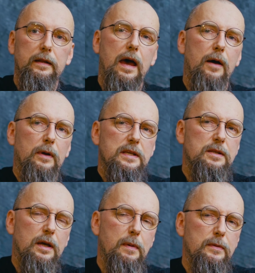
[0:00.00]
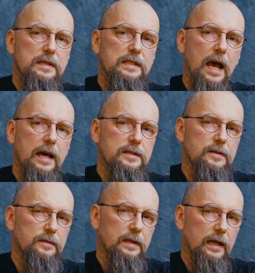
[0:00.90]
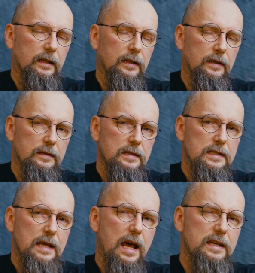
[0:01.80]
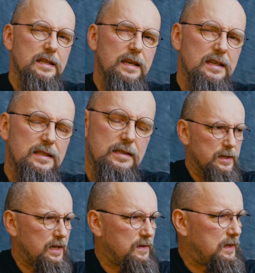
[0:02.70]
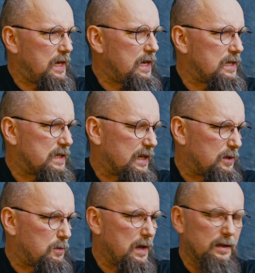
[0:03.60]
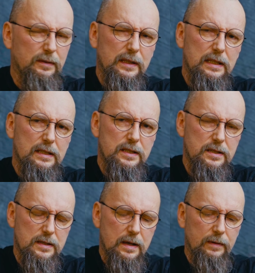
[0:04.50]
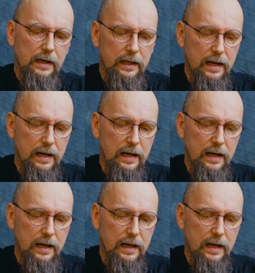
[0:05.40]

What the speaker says: Now let's talk about the size of that. The size is, I think it's like 12 liters or something like